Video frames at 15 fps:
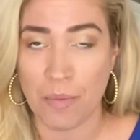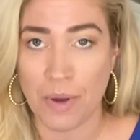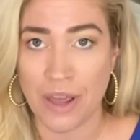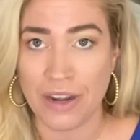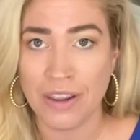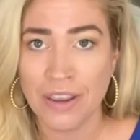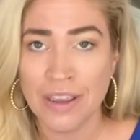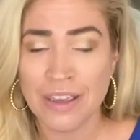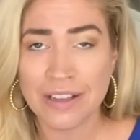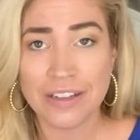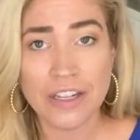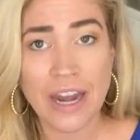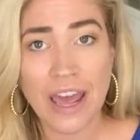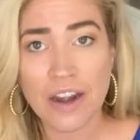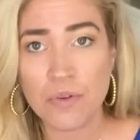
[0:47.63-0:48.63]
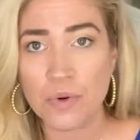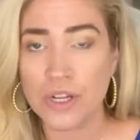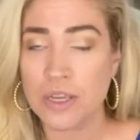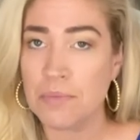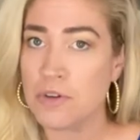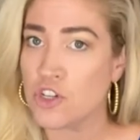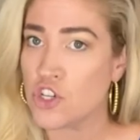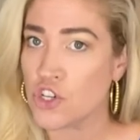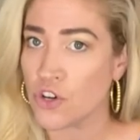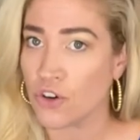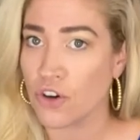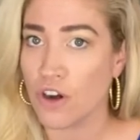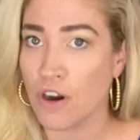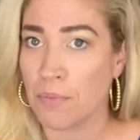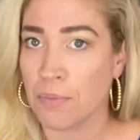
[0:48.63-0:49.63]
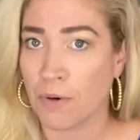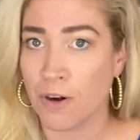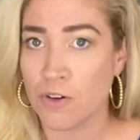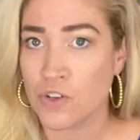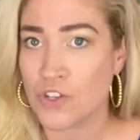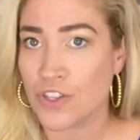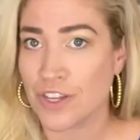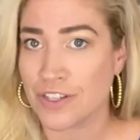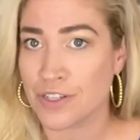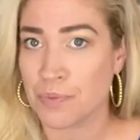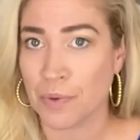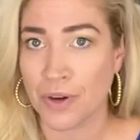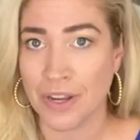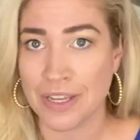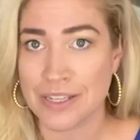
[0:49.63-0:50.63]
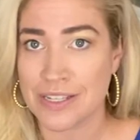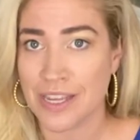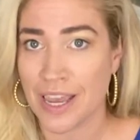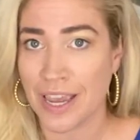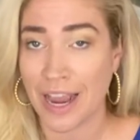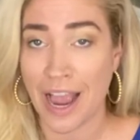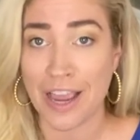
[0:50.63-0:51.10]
but Clint had a really mature approach this spring, saying,